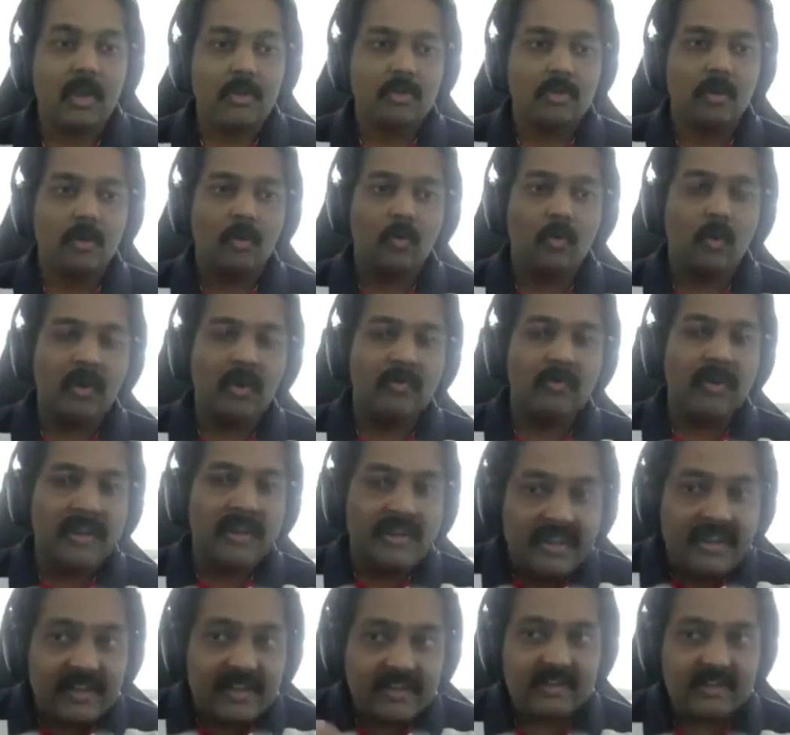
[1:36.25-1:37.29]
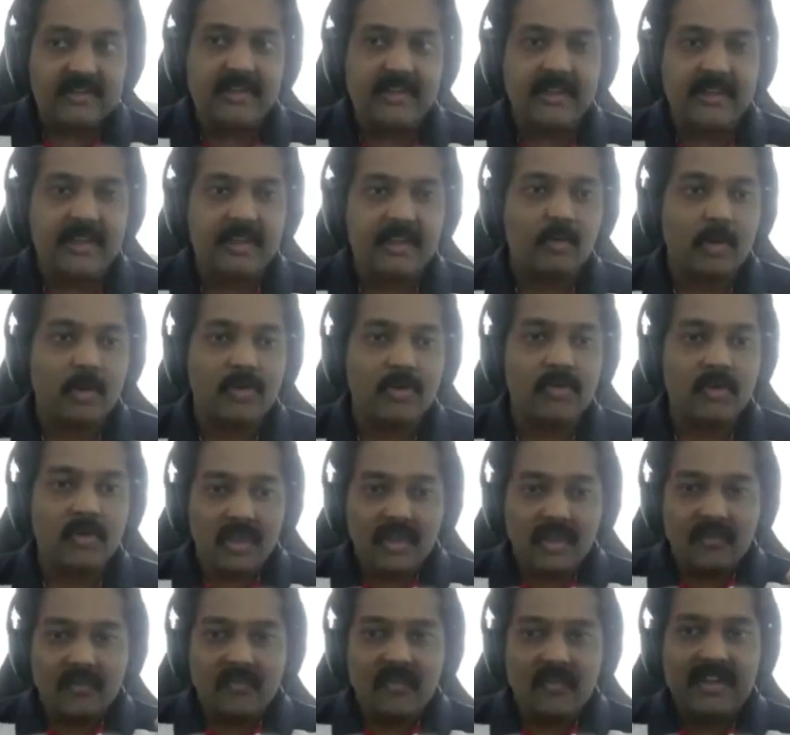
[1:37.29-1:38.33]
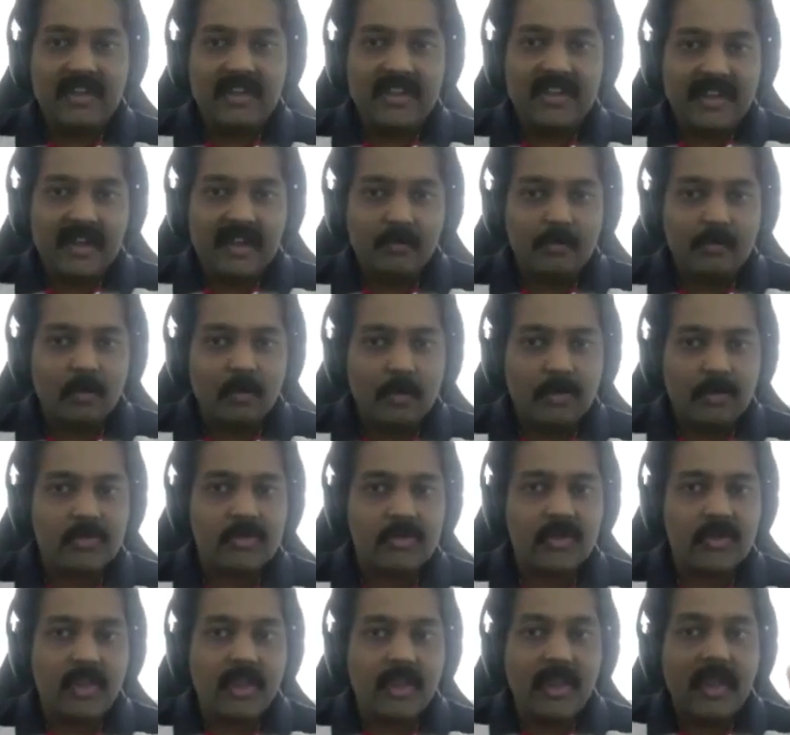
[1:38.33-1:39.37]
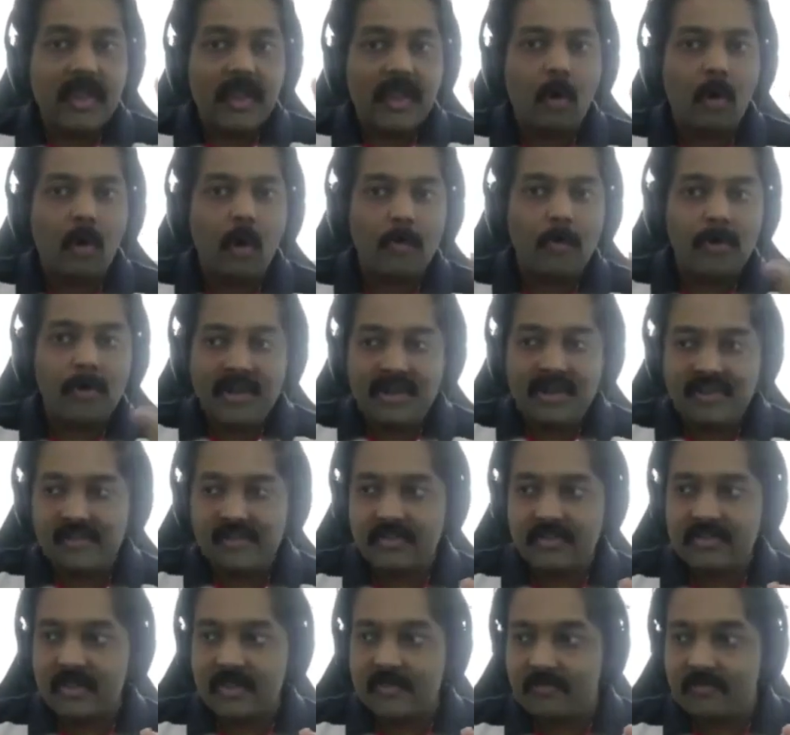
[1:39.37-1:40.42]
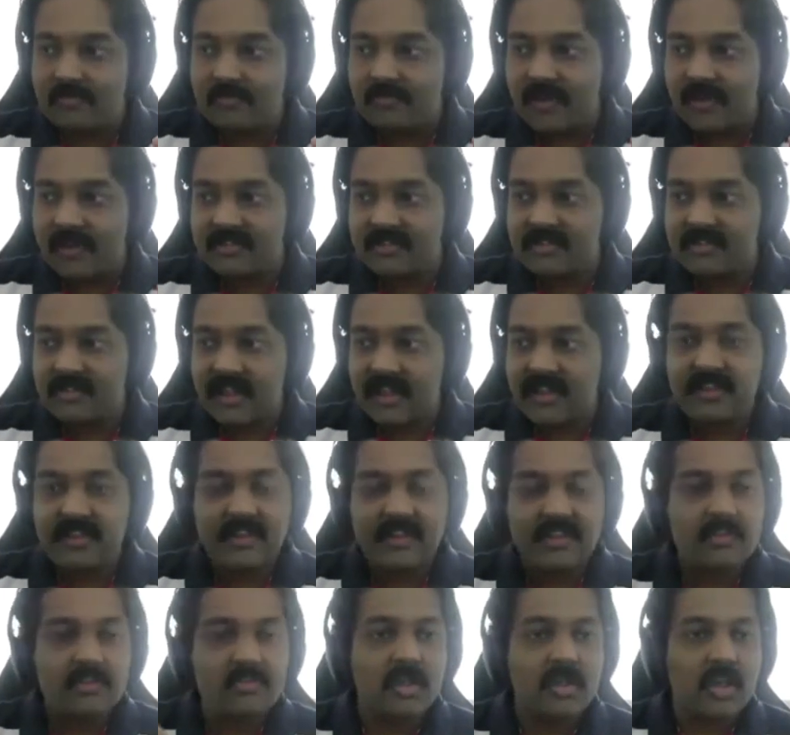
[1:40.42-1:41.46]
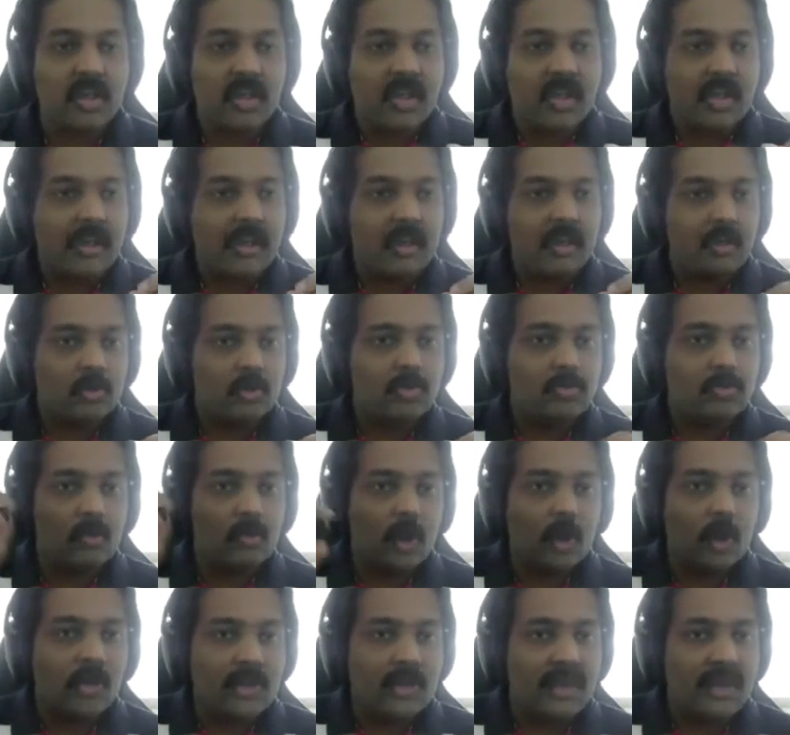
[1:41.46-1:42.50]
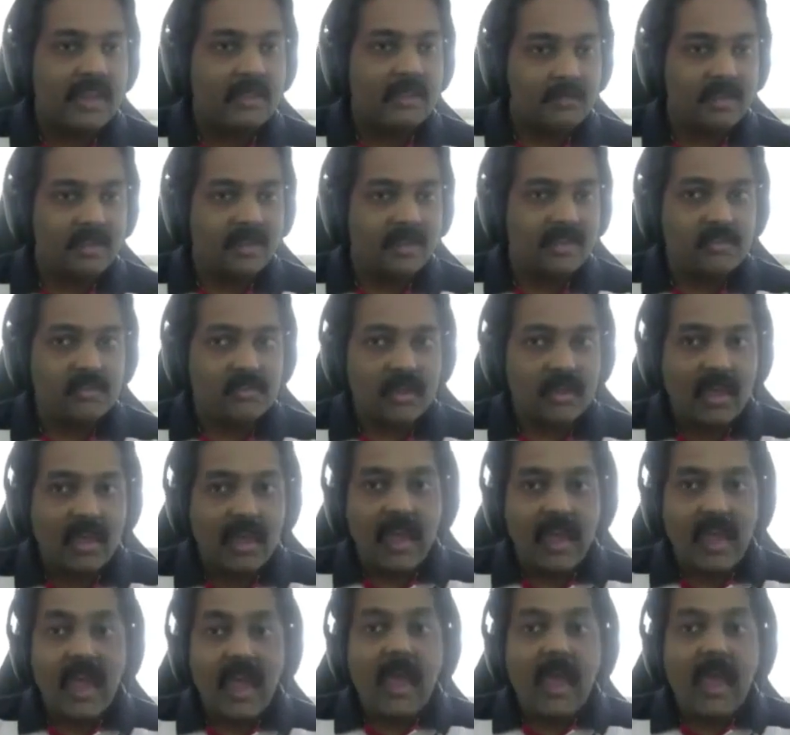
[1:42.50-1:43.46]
So what we did here was we decompose operating system functionalities into smaller libraries.